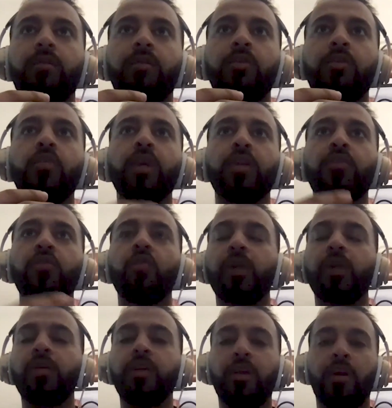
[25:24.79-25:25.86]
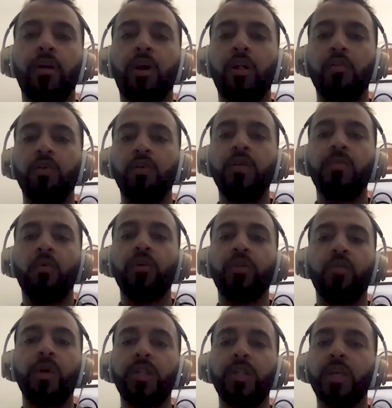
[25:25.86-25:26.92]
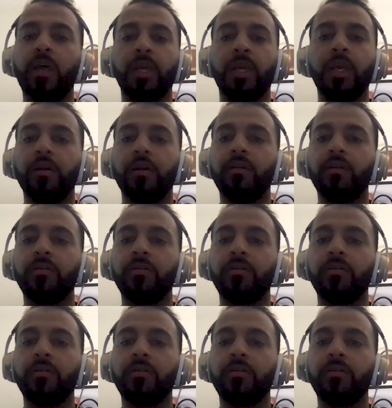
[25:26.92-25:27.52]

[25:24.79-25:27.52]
you can do what you did on Halloween more than one time a year,